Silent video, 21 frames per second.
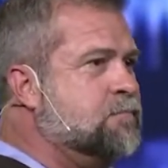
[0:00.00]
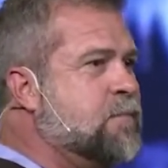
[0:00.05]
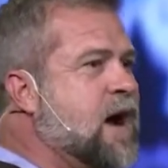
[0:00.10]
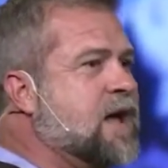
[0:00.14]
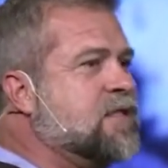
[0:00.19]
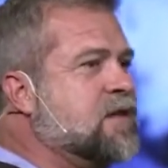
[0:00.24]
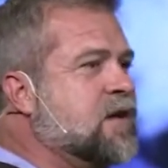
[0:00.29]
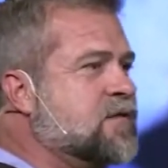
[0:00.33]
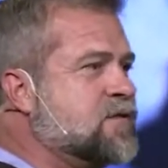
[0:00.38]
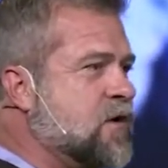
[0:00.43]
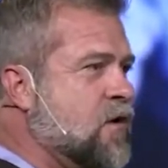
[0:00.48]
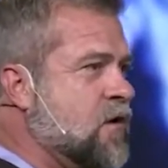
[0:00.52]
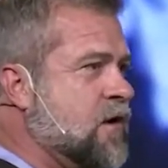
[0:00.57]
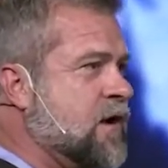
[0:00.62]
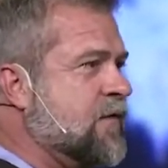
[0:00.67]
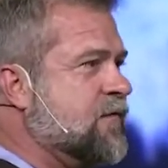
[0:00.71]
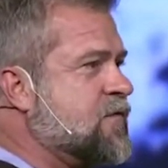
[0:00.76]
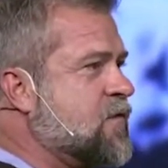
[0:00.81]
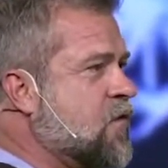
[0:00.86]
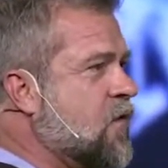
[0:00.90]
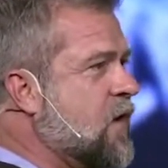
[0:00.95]
by the authority
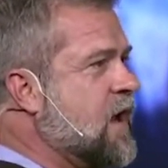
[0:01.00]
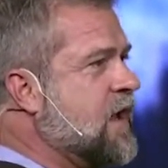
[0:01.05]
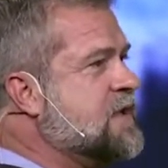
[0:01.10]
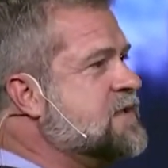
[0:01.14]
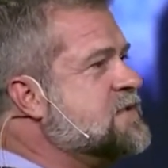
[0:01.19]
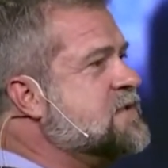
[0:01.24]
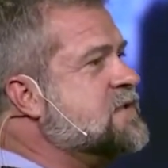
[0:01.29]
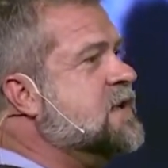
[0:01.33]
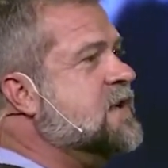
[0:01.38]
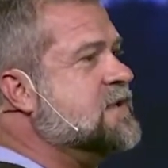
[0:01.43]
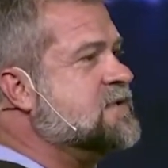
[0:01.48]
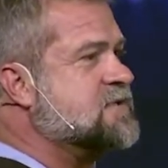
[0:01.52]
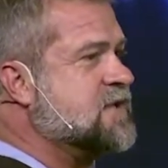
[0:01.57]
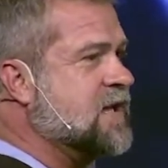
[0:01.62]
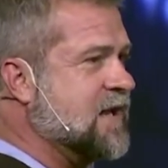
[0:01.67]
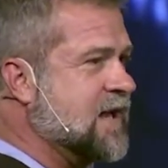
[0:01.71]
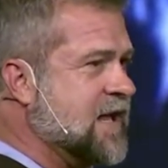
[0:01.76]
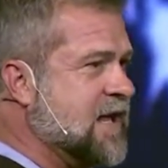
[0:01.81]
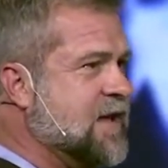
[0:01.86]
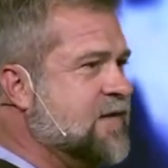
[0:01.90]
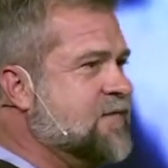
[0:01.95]
of Christ to
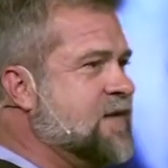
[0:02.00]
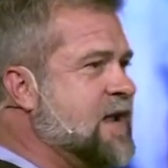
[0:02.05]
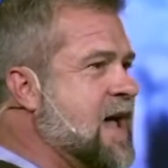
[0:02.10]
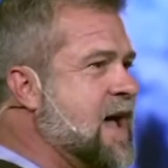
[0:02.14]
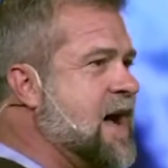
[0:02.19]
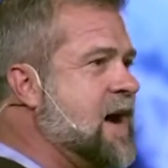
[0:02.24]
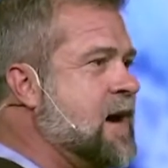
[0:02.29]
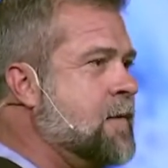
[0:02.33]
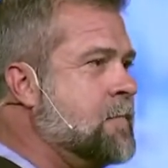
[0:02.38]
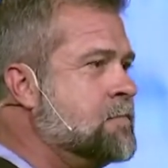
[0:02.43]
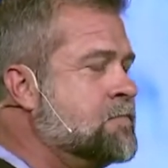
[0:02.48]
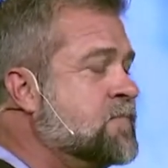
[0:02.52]
leave now.